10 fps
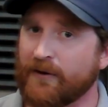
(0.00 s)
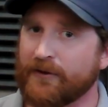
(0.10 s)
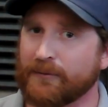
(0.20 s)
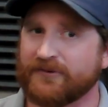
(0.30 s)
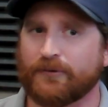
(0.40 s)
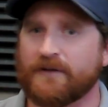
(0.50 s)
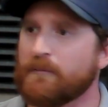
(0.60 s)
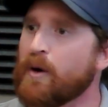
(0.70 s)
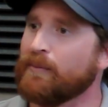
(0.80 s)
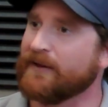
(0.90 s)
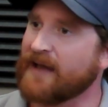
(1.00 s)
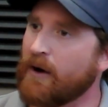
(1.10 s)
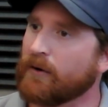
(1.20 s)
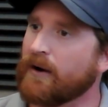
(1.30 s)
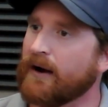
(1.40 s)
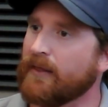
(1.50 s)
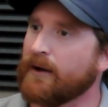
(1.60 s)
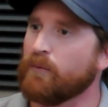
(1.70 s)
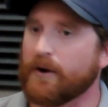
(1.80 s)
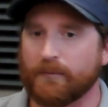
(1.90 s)
there was sort of a public outcry,
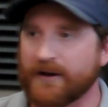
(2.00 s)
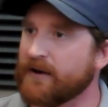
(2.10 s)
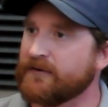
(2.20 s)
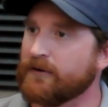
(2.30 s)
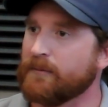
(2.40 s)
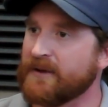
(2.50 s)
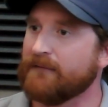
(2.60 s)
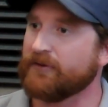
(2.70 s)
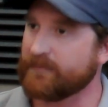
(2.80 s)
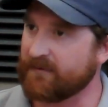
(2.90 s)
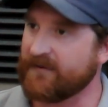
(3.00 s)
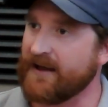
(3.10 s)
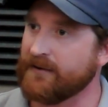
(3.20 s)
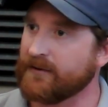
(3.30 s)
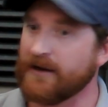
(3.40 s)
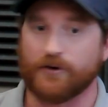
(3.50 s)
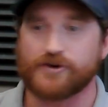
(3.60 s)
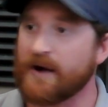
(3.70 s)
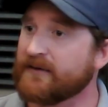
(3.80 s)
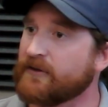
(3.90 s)
like, what are we going to do to be able to prevent,
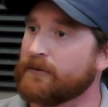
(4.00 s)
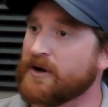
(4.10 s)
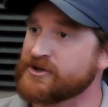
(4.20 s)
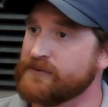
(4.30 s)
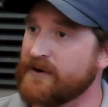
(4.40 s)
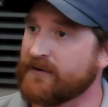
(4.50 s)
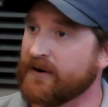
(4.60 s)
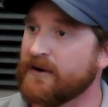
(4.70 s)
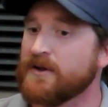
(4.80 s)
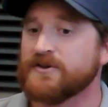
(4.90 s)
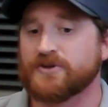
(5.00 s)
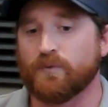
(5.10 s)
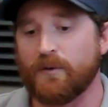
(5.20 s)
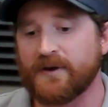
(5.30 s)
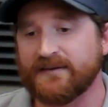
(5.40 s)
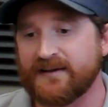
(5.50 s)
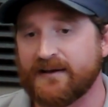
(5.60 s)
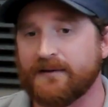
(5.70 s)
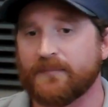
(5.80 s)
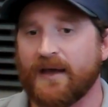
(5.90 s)
drownings on the Russian River? So what we did,